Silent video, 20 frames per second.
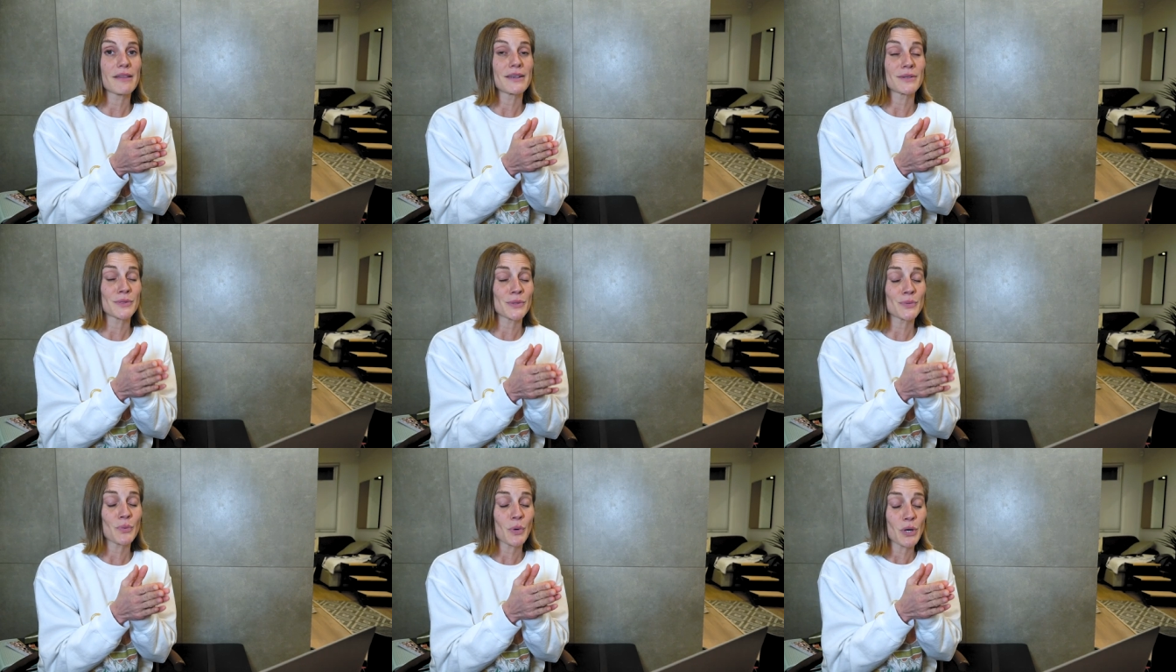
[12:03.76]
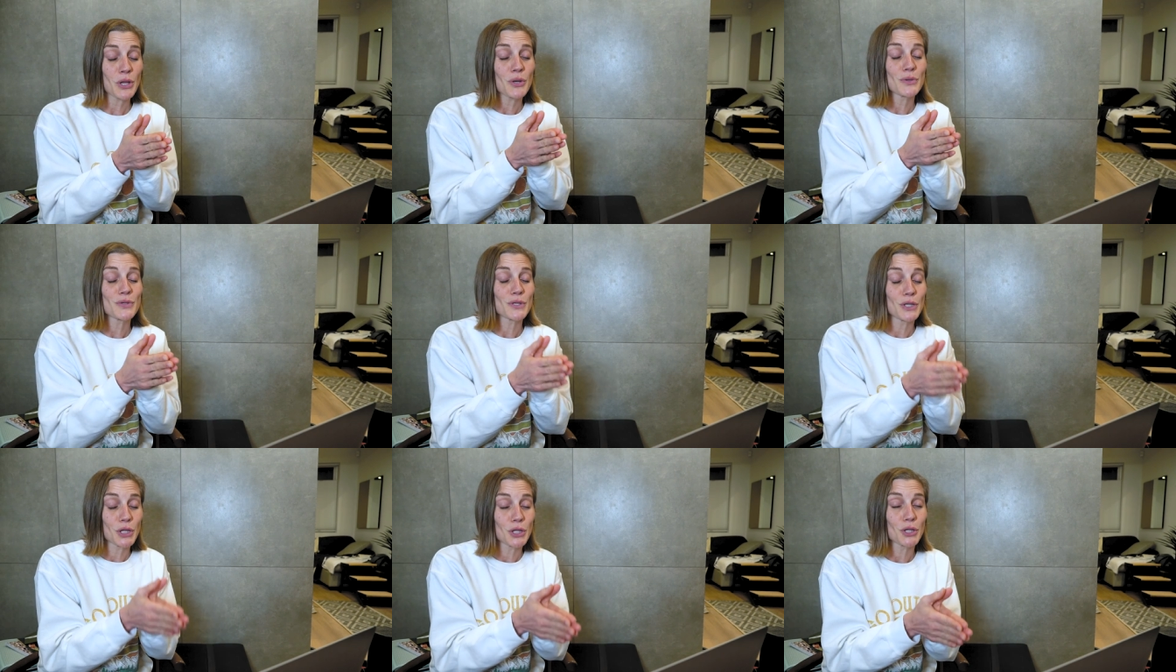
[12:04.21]
This was one of
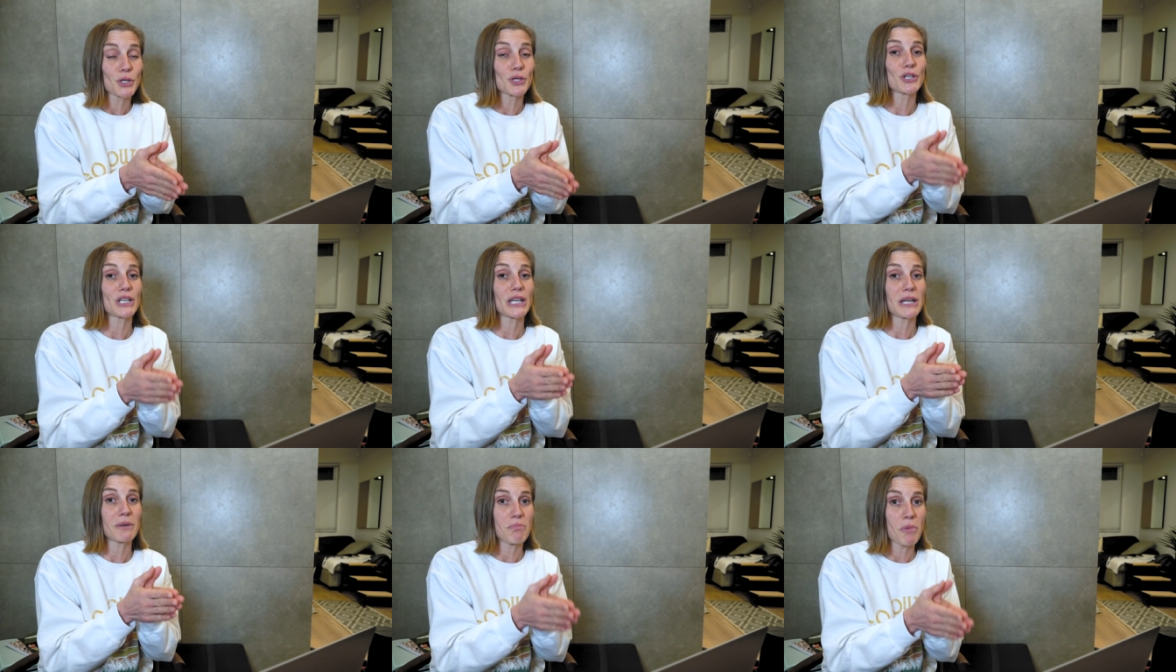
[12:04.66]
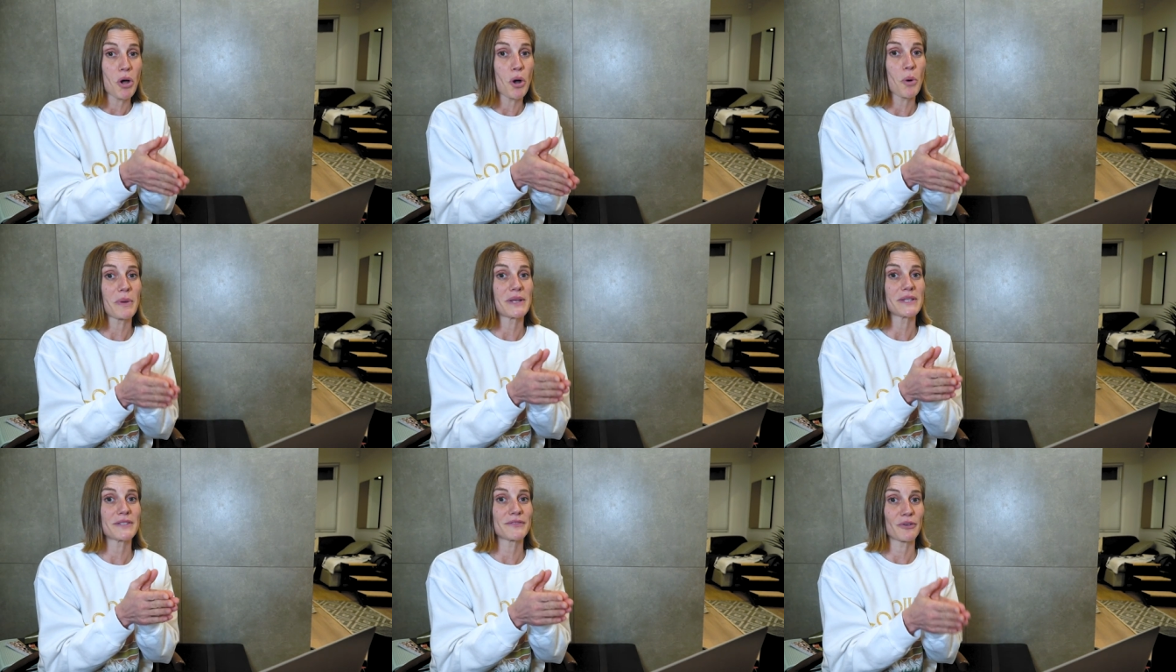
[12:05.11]
those learning
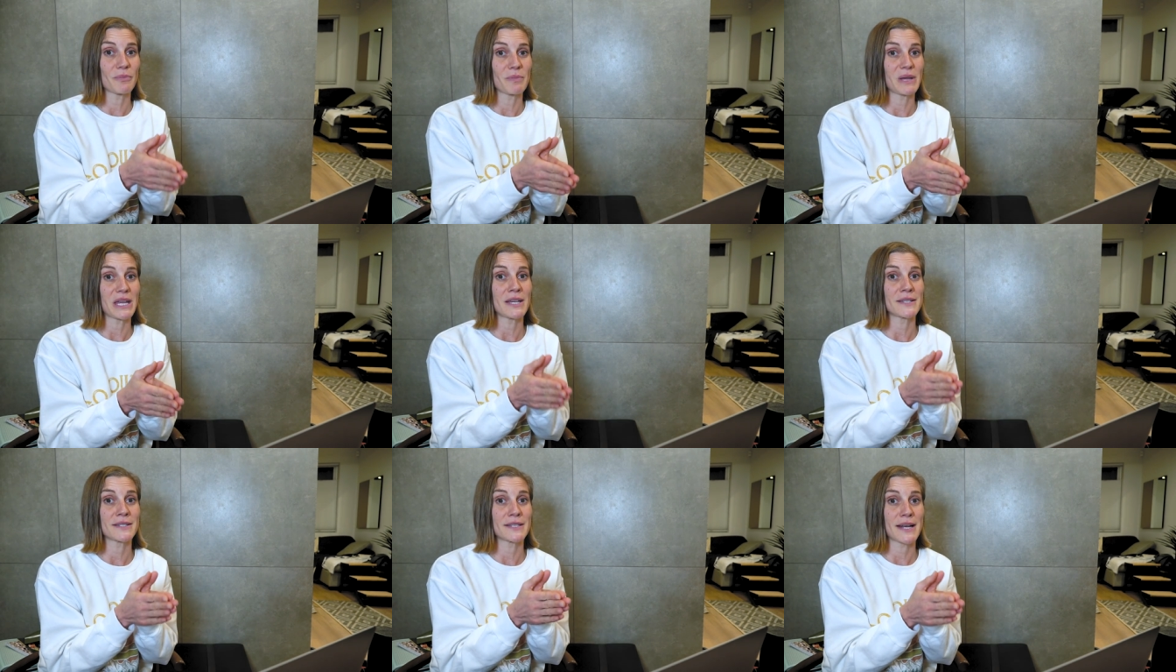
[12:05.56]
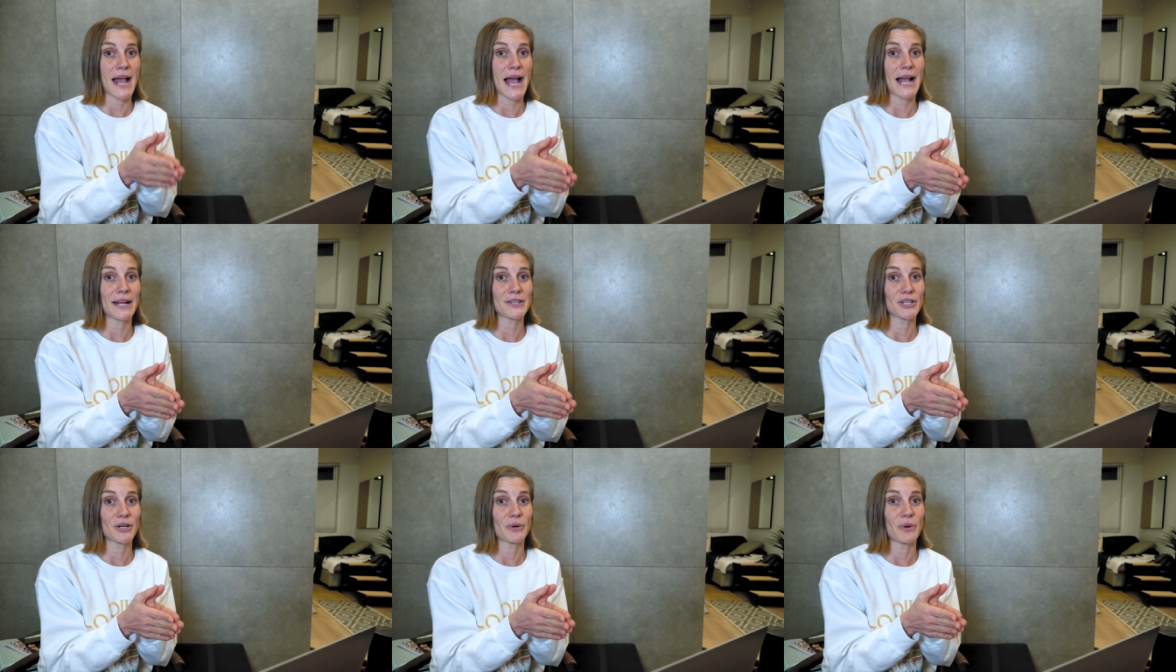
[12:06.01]
moments for me as an
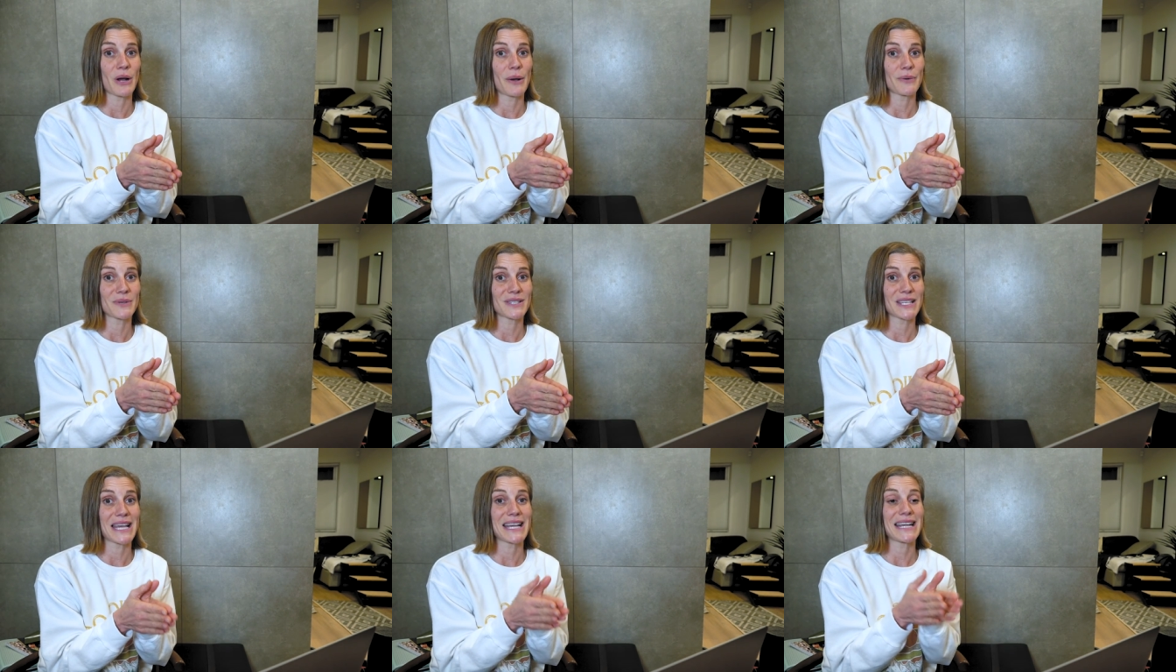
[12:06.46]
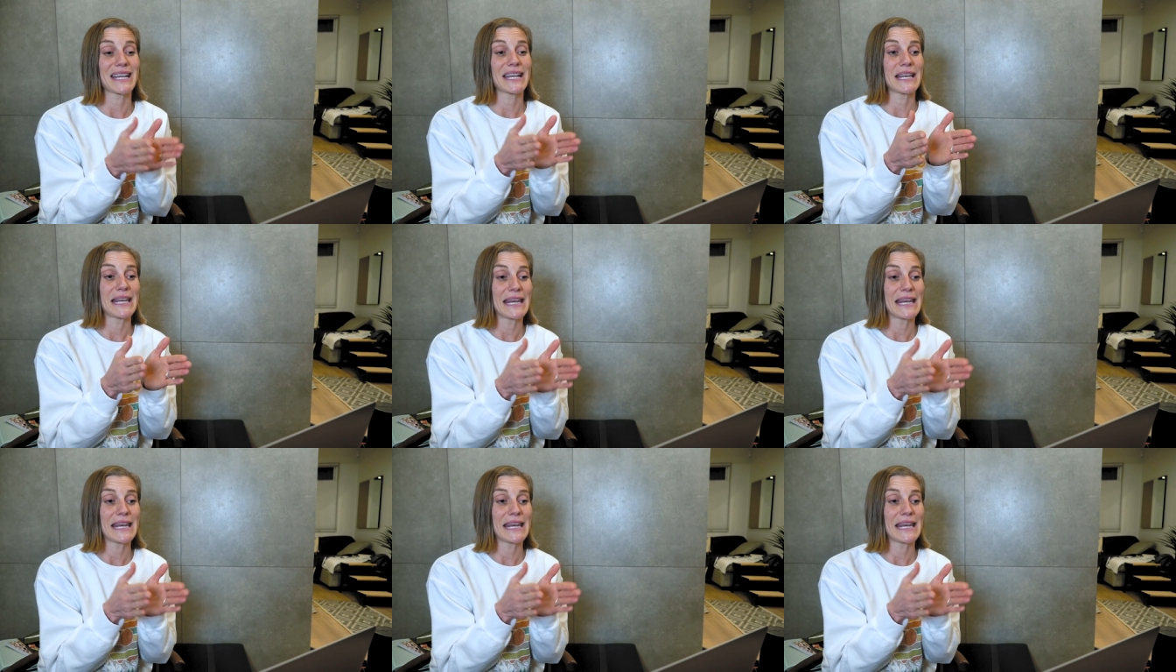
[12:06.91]
actor where I was like,